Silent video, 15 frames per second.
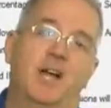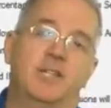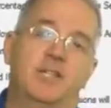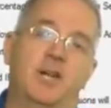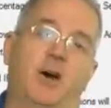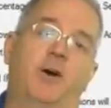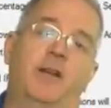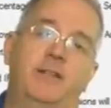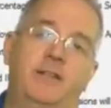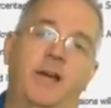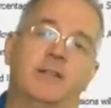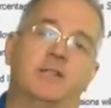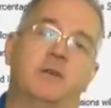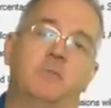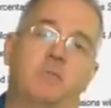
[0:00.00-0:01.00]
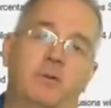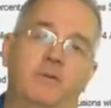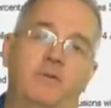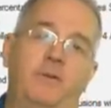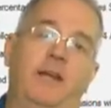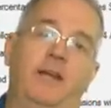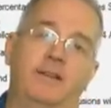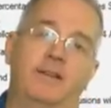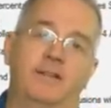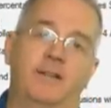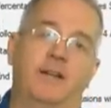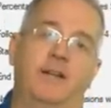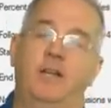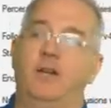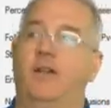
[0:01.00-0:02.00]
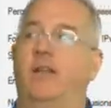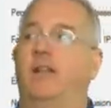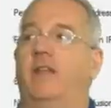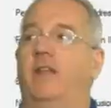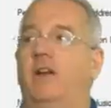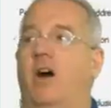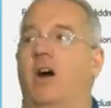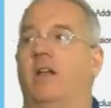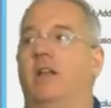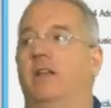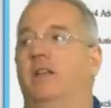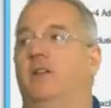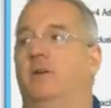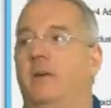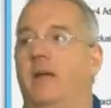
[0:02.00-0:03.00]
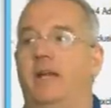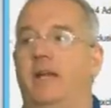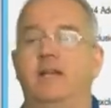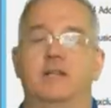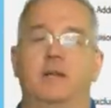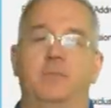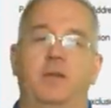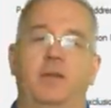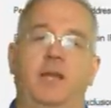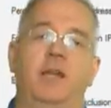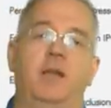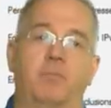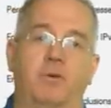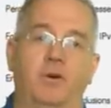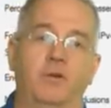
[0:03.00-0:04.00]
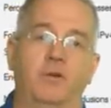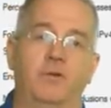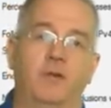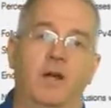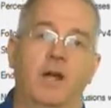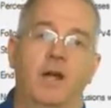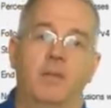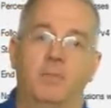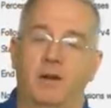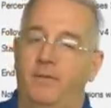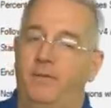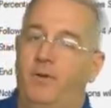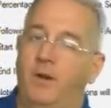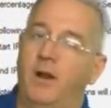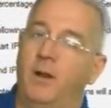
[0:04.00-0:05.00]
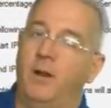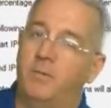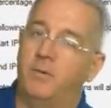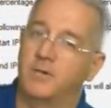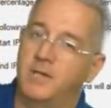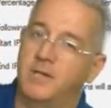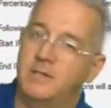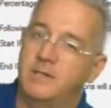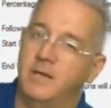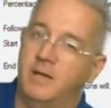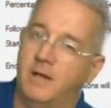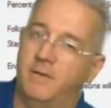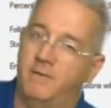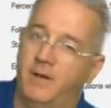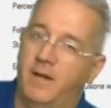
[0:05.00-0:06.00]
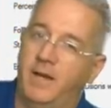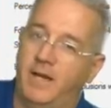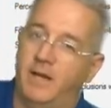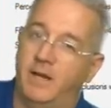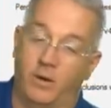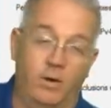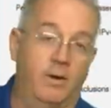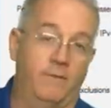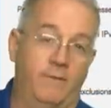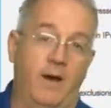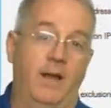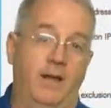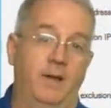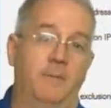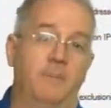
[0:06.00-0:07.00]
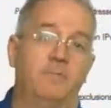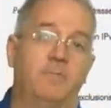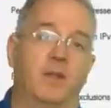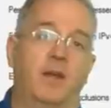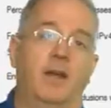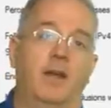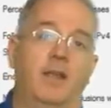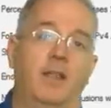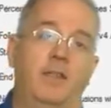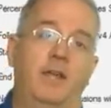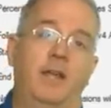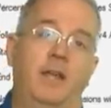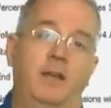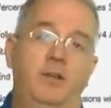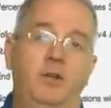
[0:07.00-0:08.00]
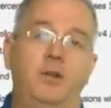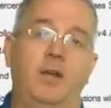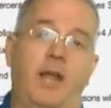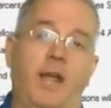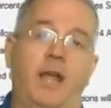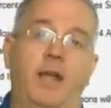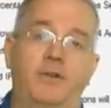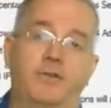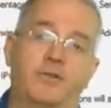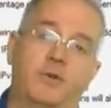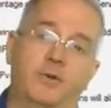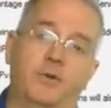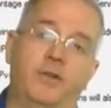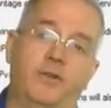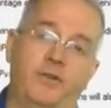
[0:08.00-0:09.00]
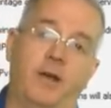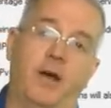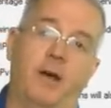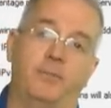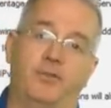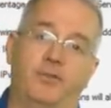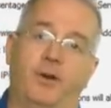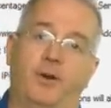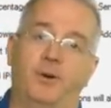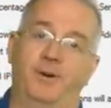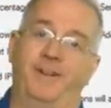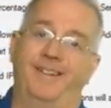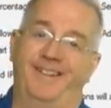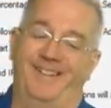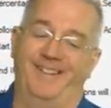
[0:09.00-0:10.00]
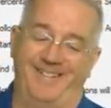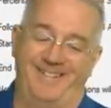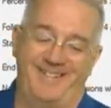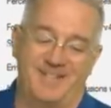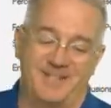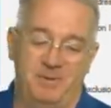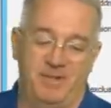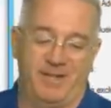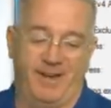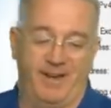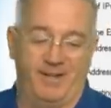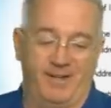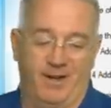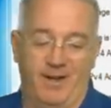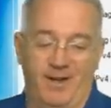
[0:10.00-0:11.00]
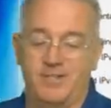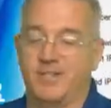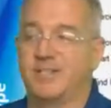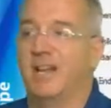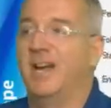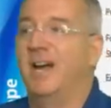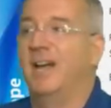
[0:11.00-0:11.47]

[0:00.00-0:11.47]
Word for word: So it doesn't prevent, you know, they, they call it, you know, making something idiot-proof, but if you're a persistent enough idiot, or if I am, then you can screw this up. So just be kind of cautious.